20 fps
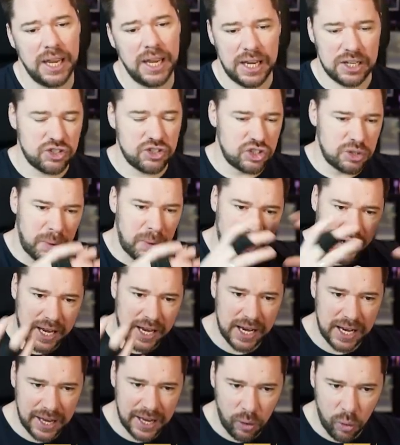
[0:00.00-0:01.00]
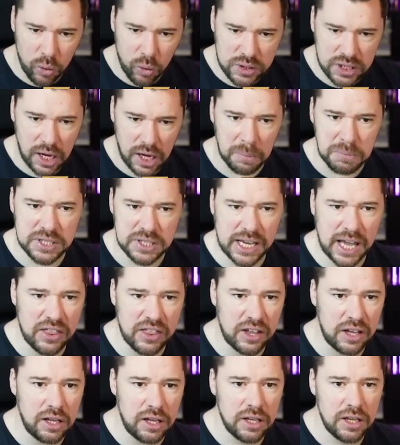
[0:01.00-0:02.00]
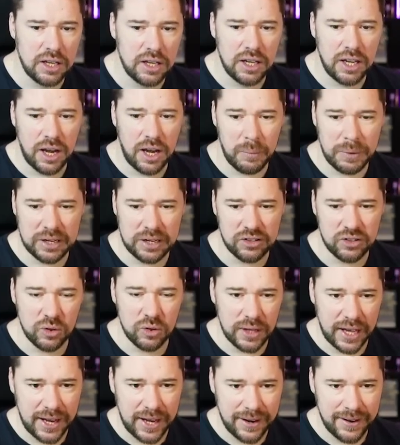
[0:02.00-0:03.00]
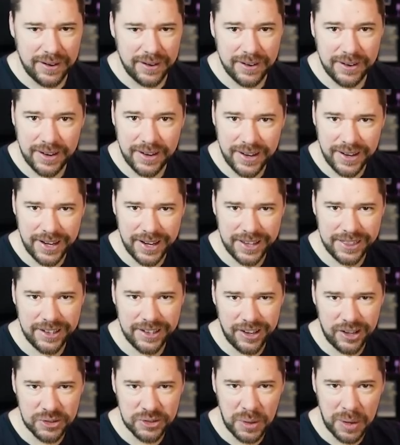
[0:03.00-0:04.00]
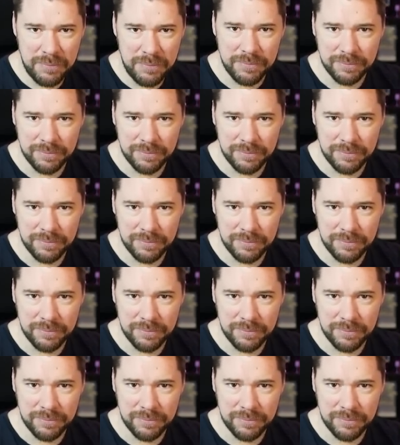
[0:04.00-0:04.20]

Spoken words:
It's just about getting it all to come together. And we're going to do that in the last one.